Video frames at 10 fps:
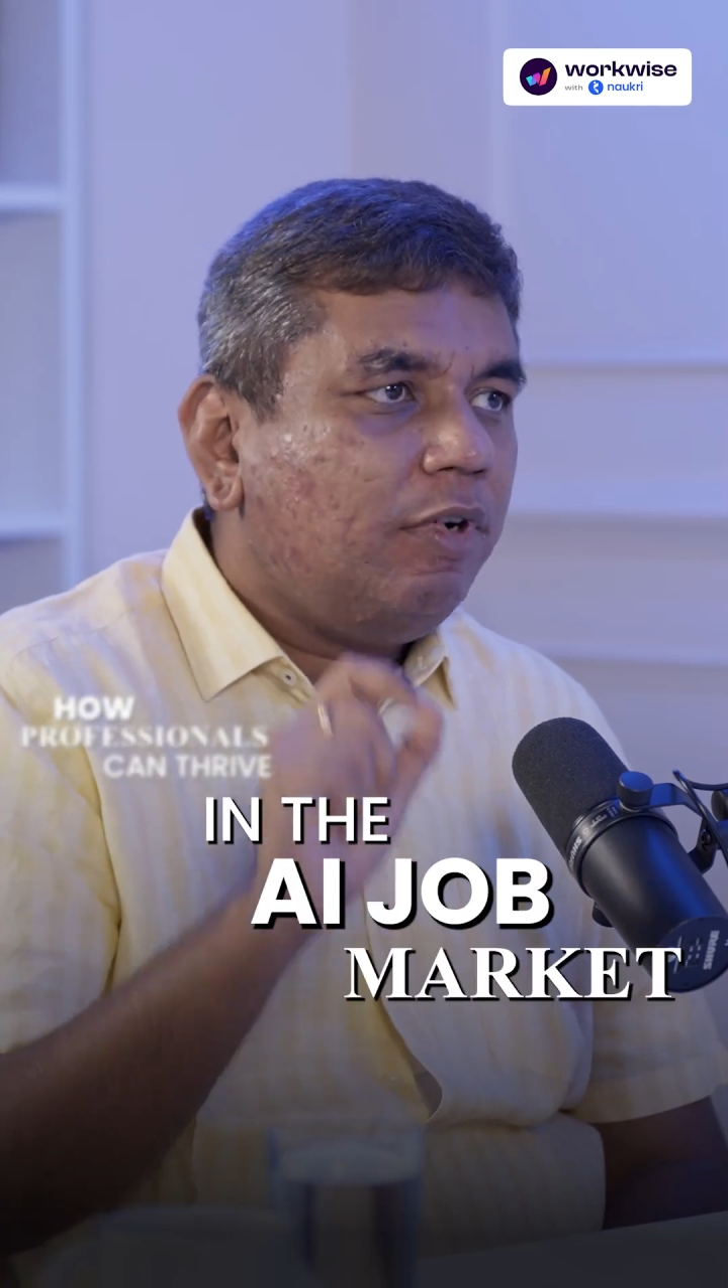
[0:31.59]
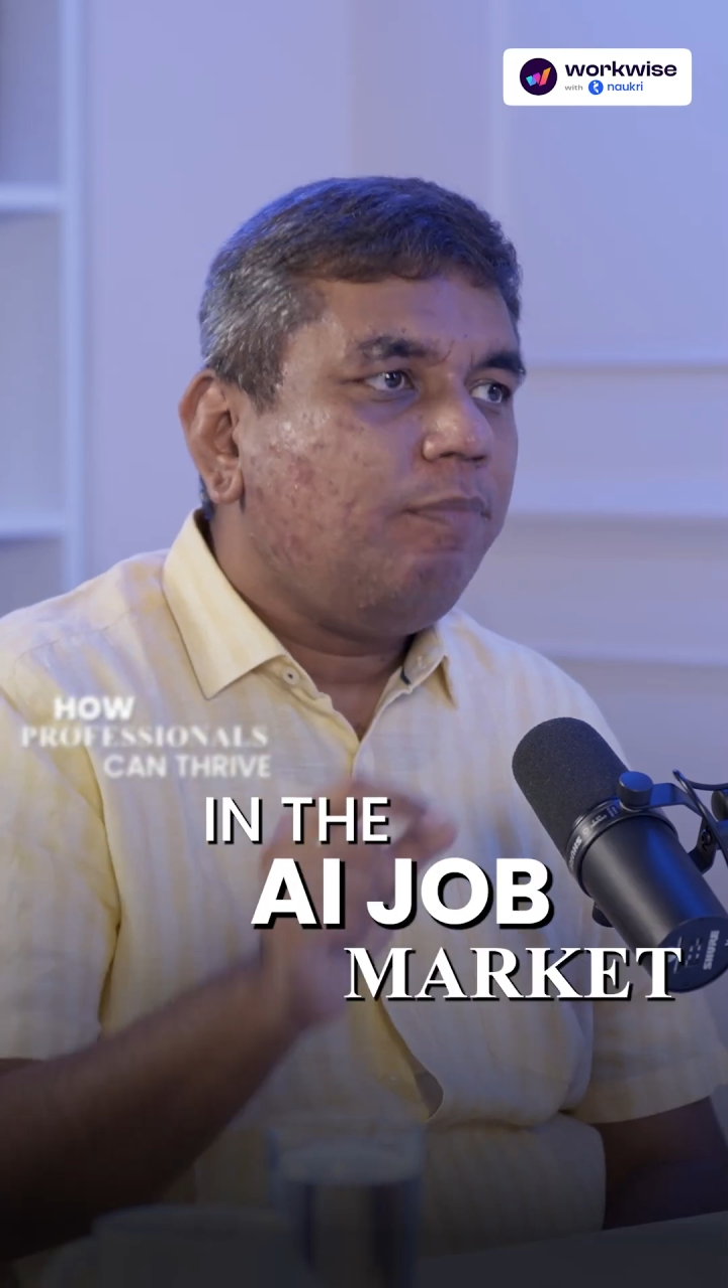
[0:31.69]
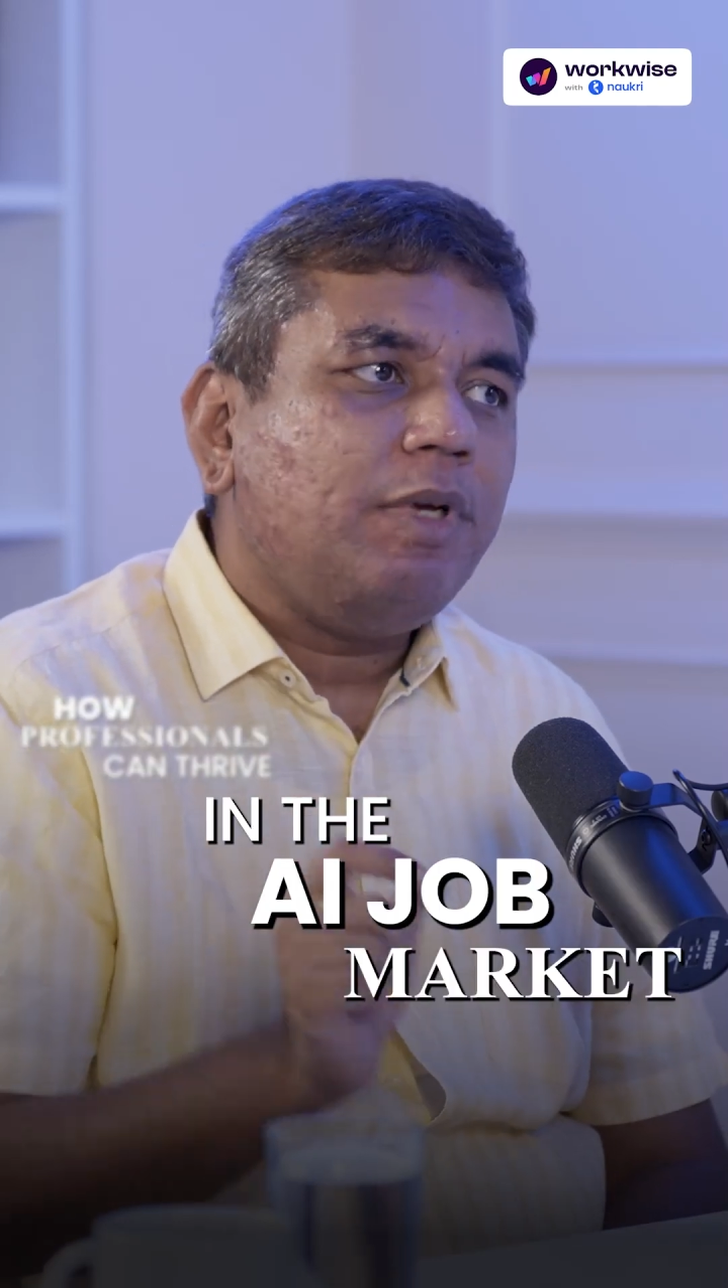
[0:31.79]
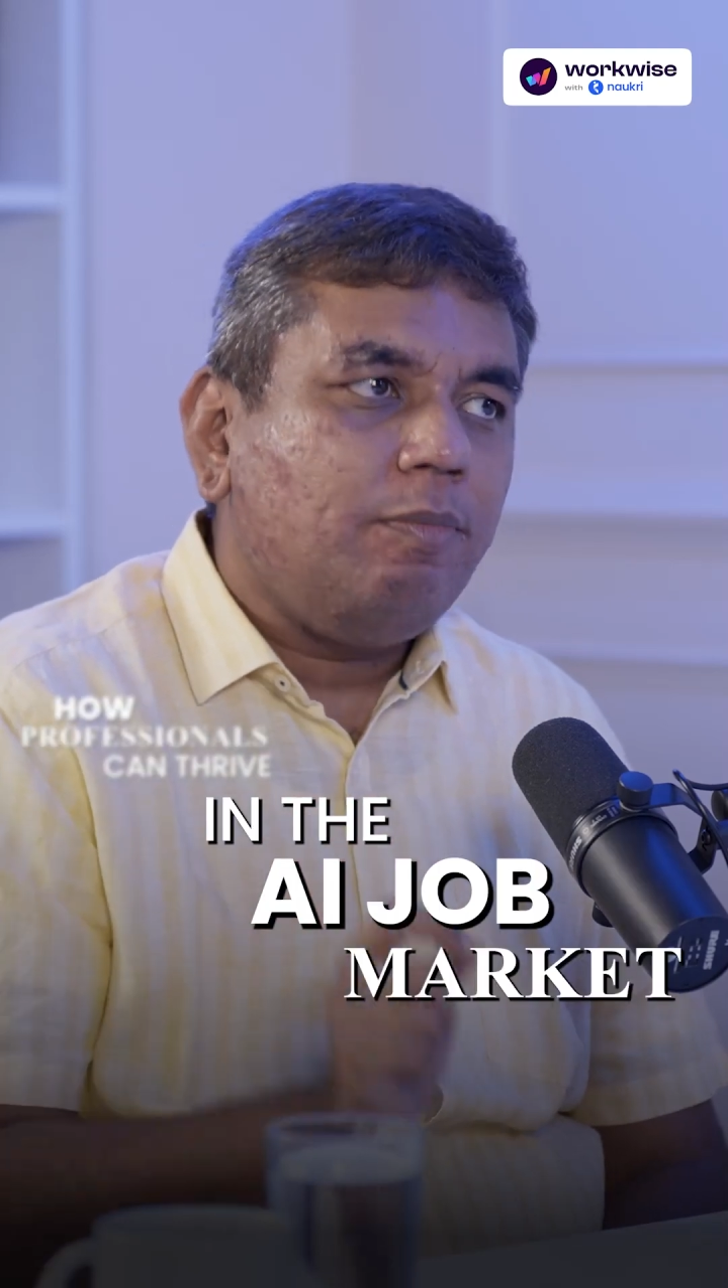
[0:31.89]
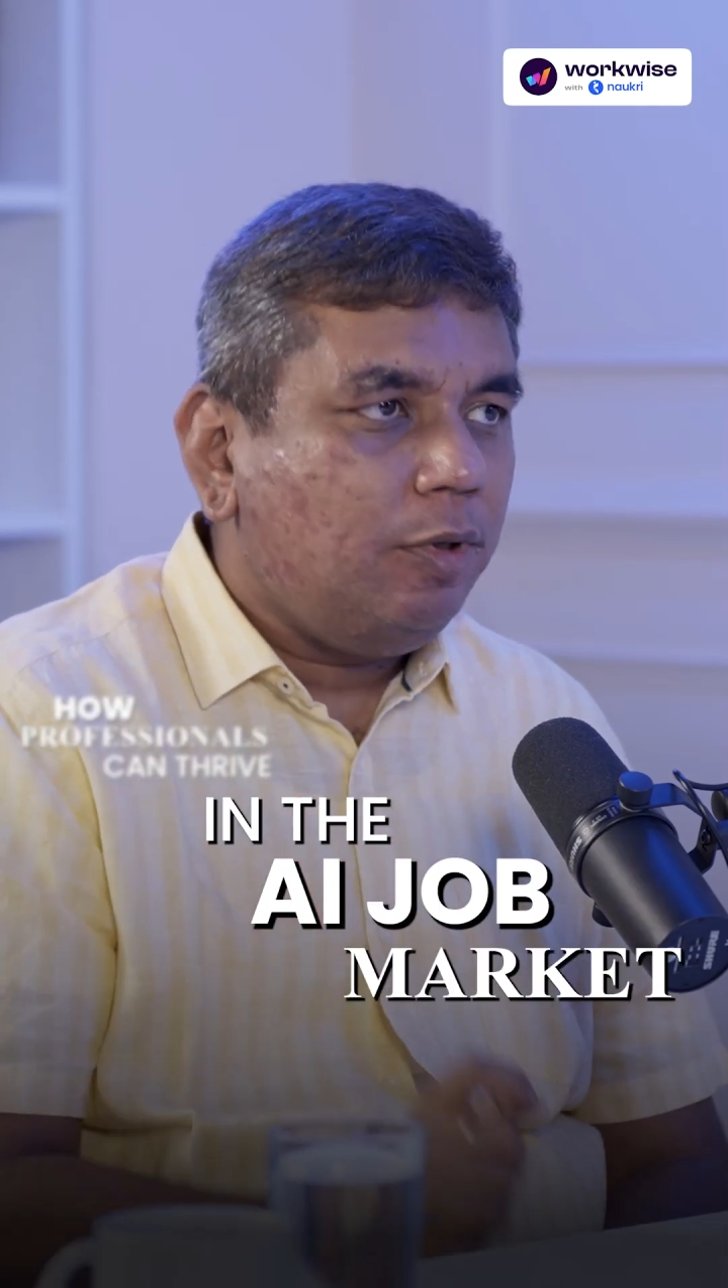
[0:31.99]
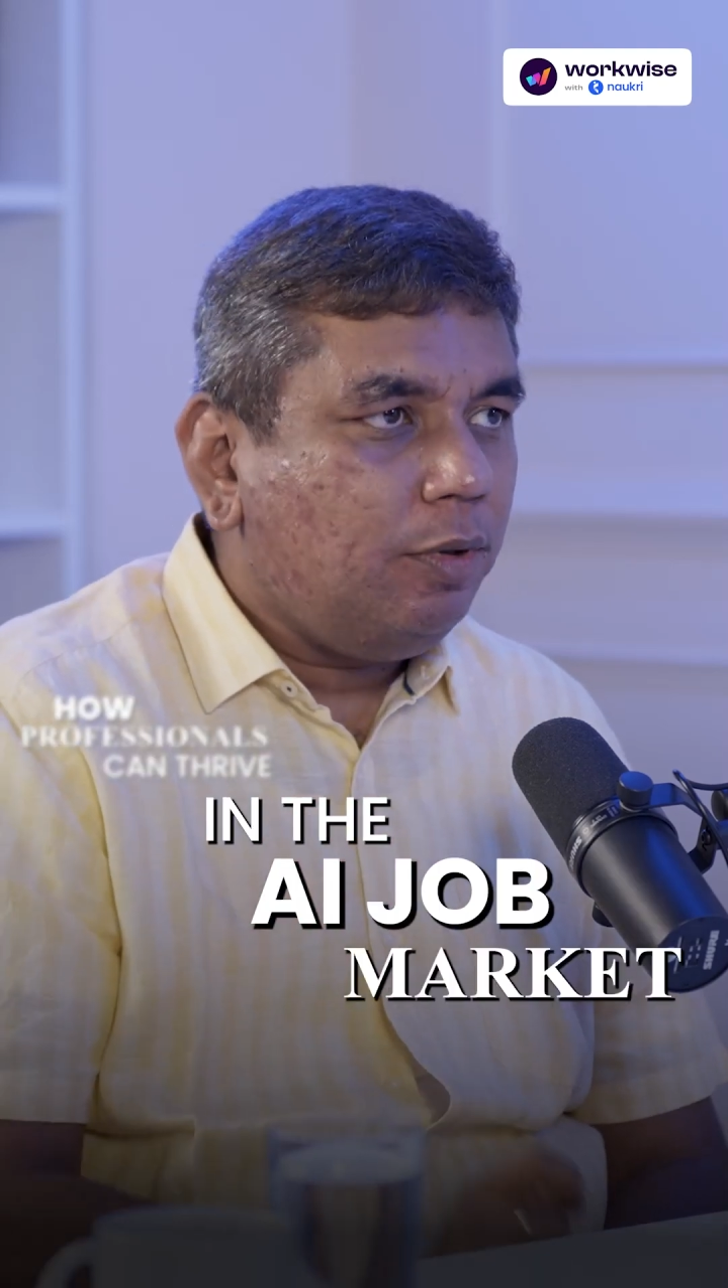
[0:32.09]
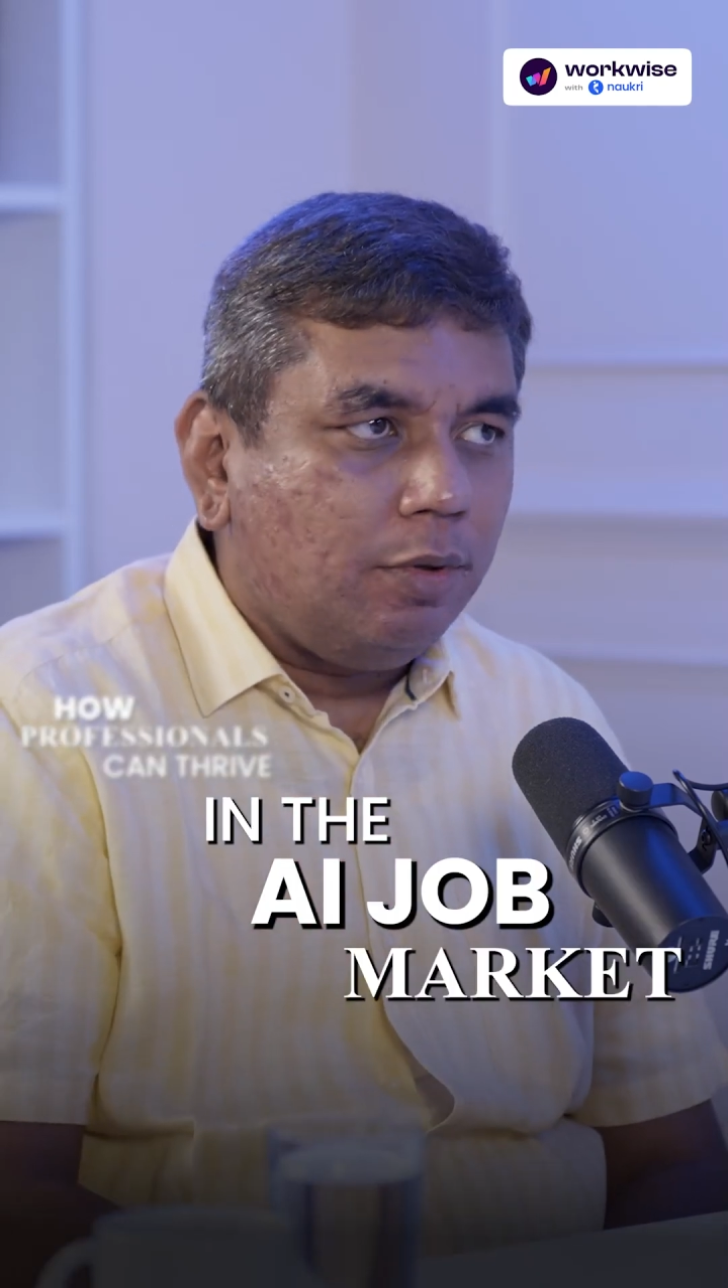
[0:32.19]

market